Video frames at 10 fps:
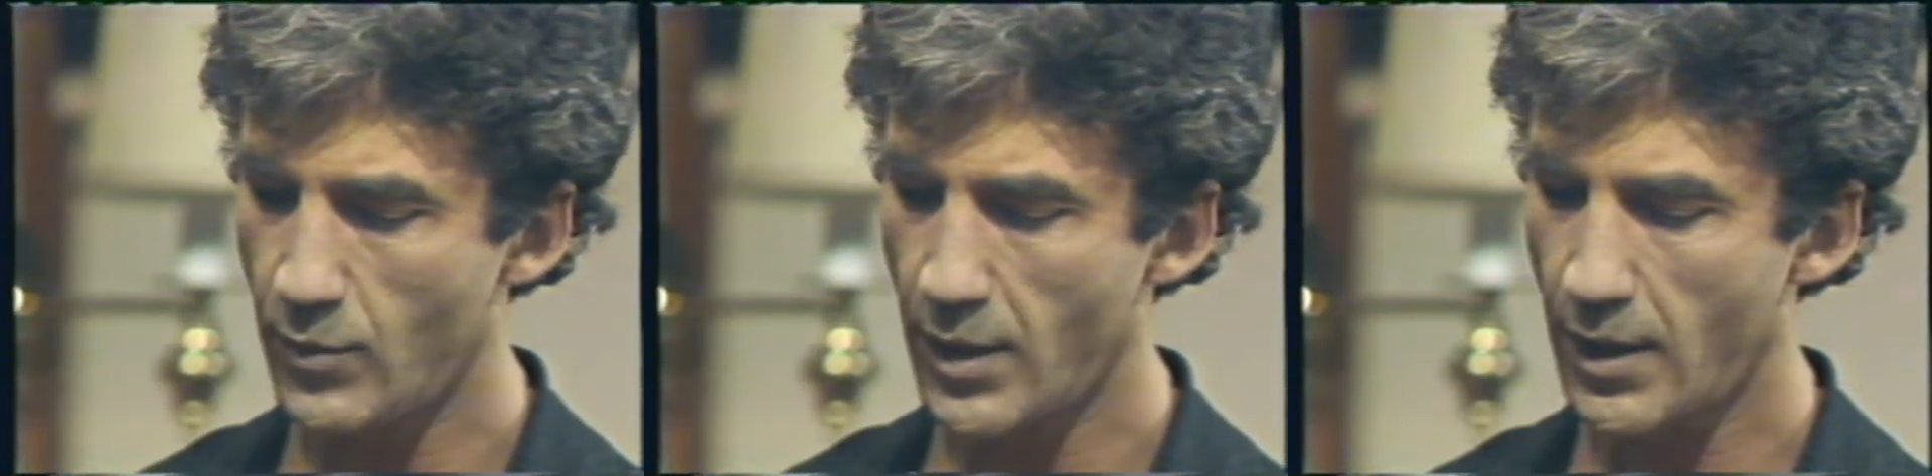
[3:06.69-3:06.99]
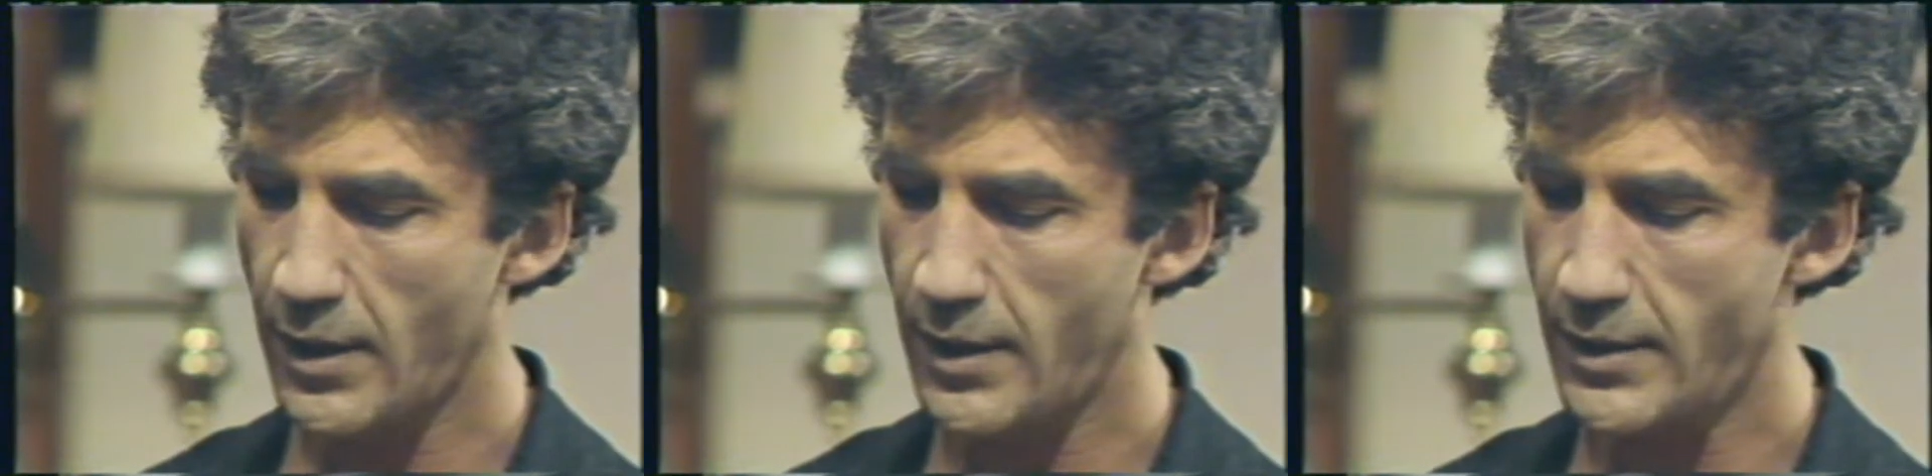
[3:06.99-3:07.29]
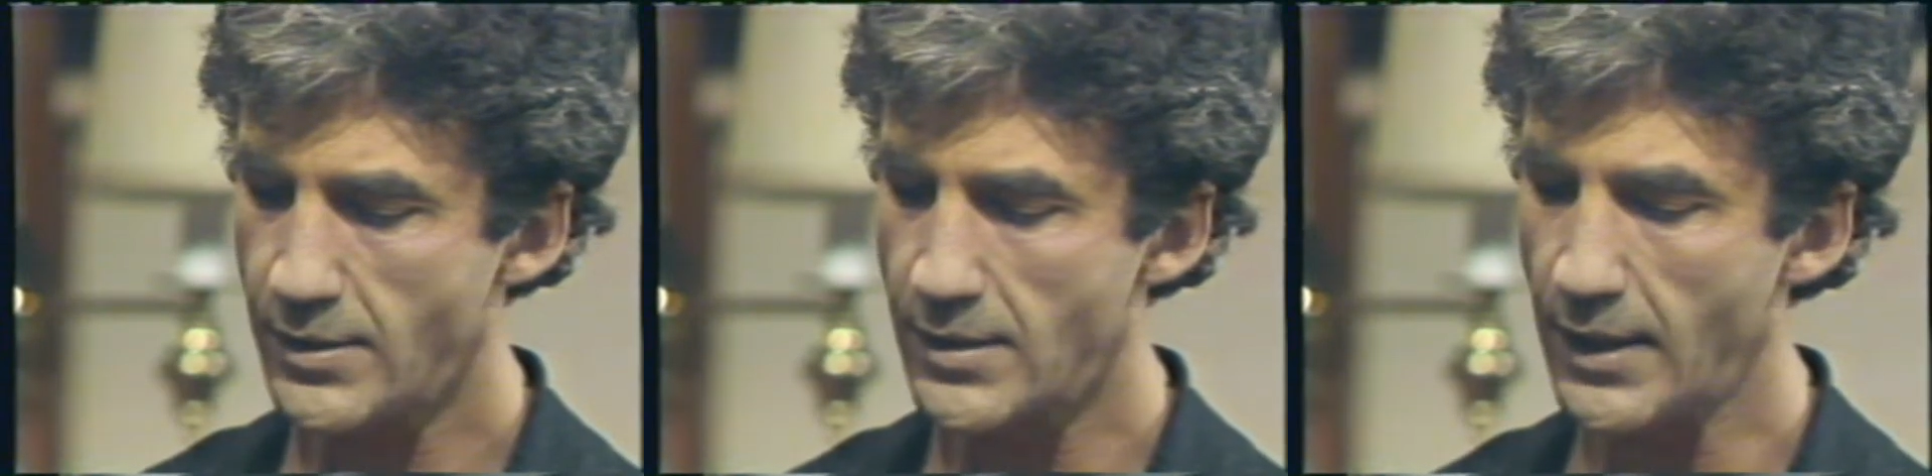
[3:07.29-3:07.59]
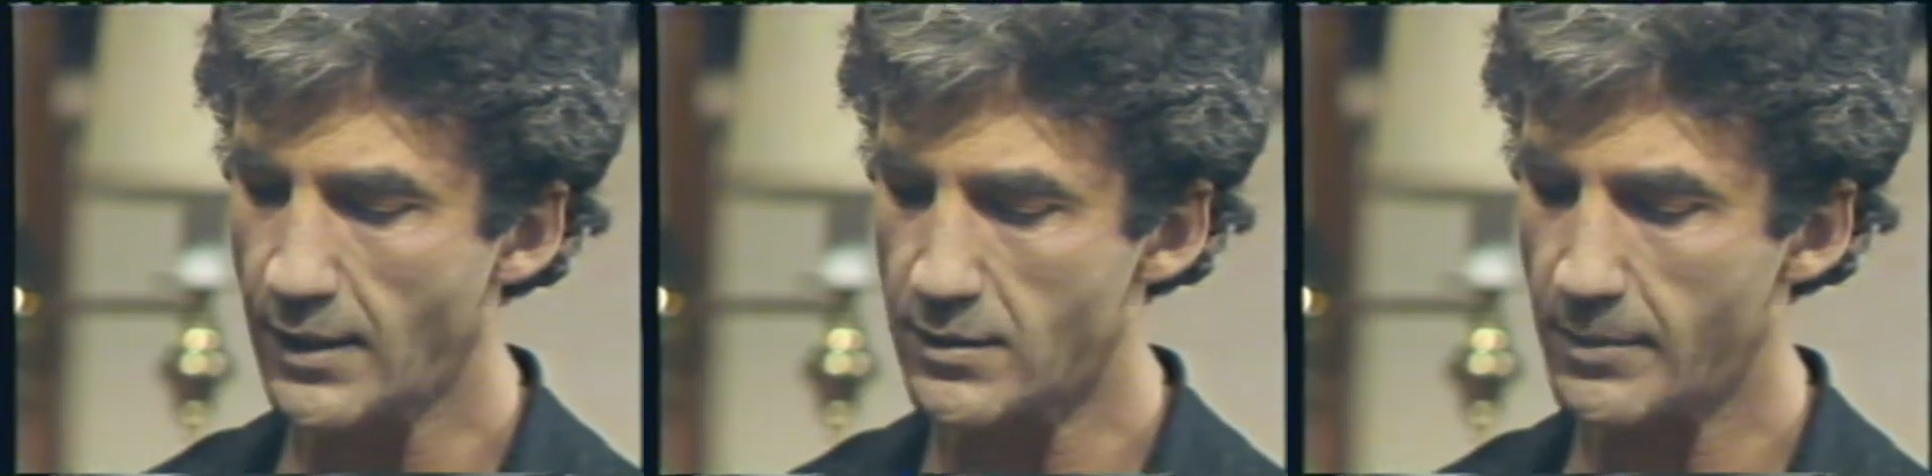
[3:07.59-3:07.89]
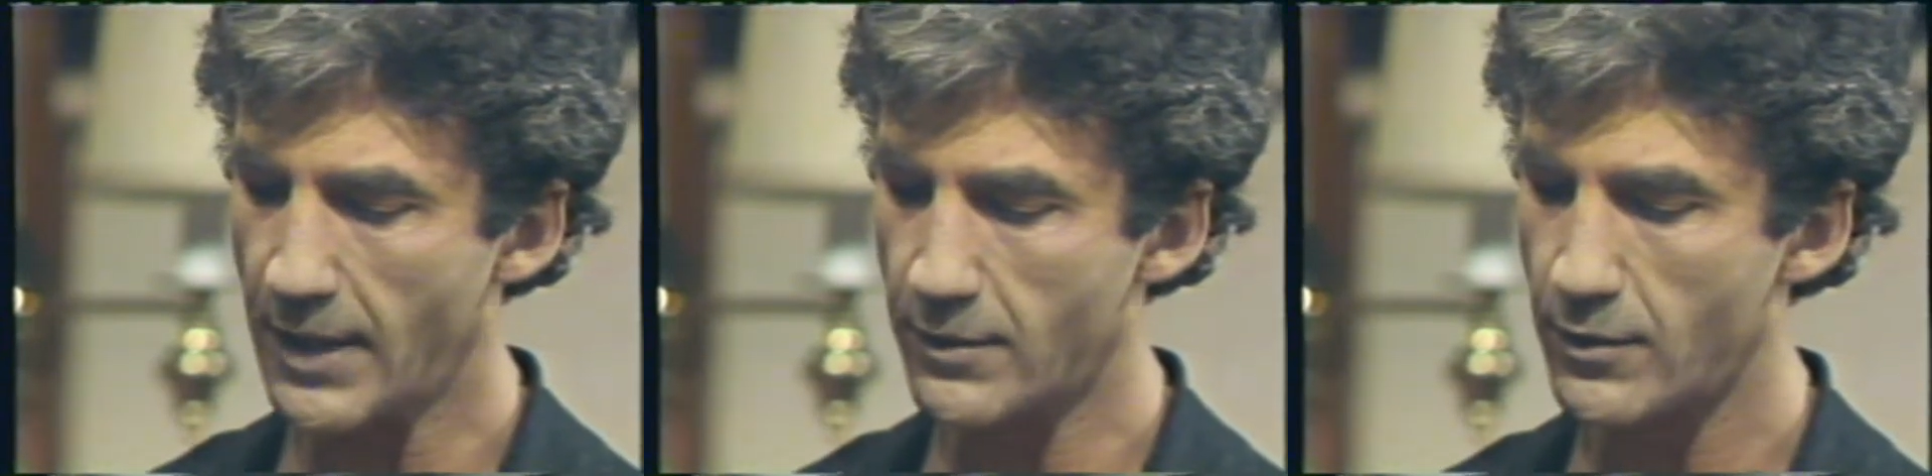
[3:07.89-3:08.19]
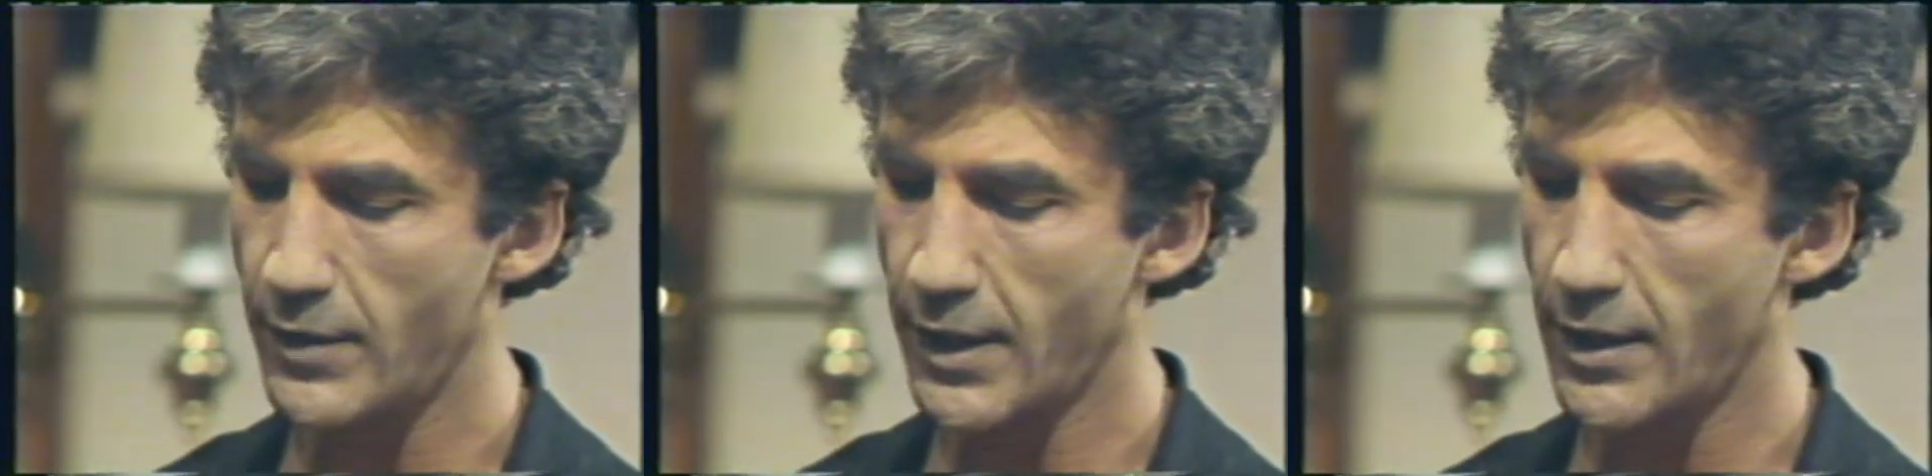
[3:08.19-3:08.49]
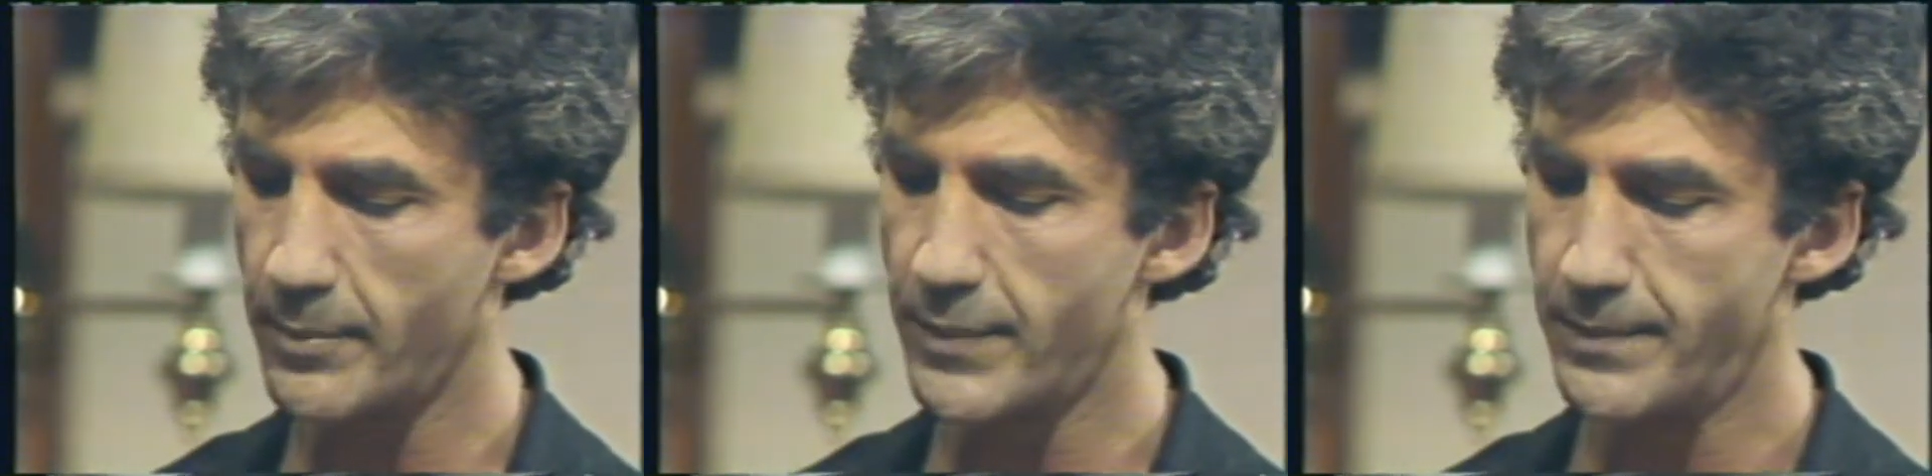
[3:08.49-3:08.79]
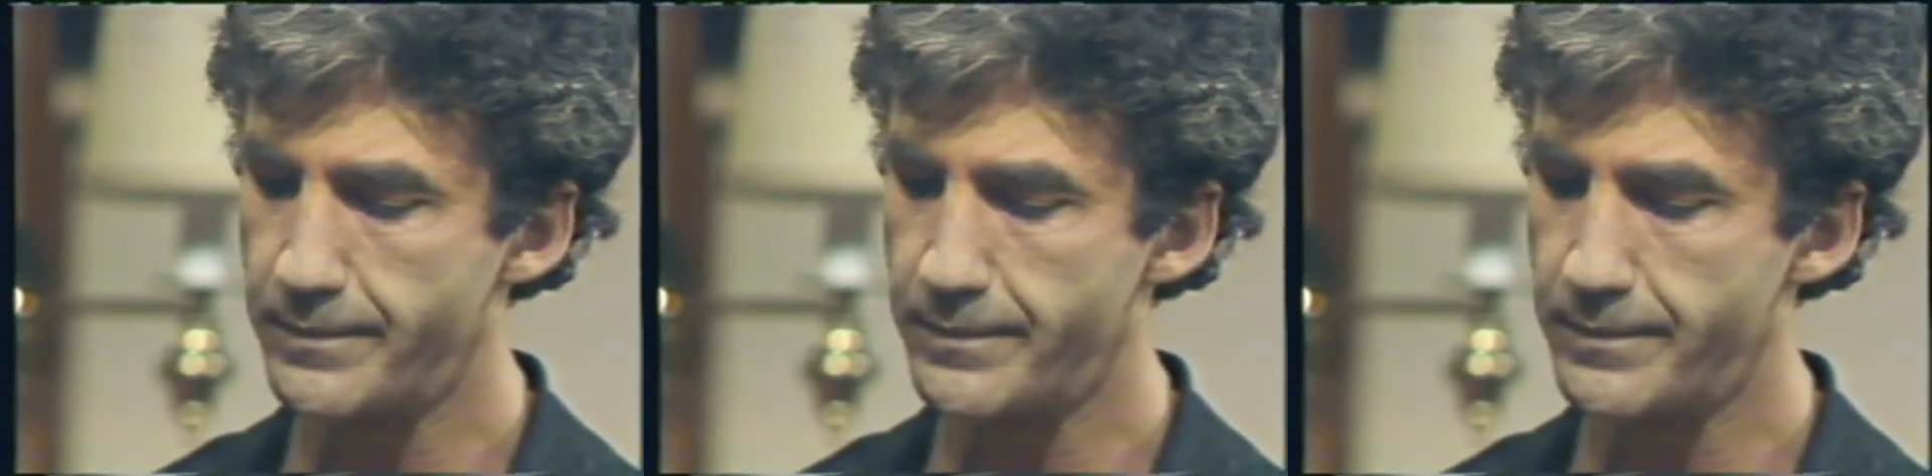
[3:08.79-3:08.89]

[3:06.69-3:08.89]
one of the hardest things about growing up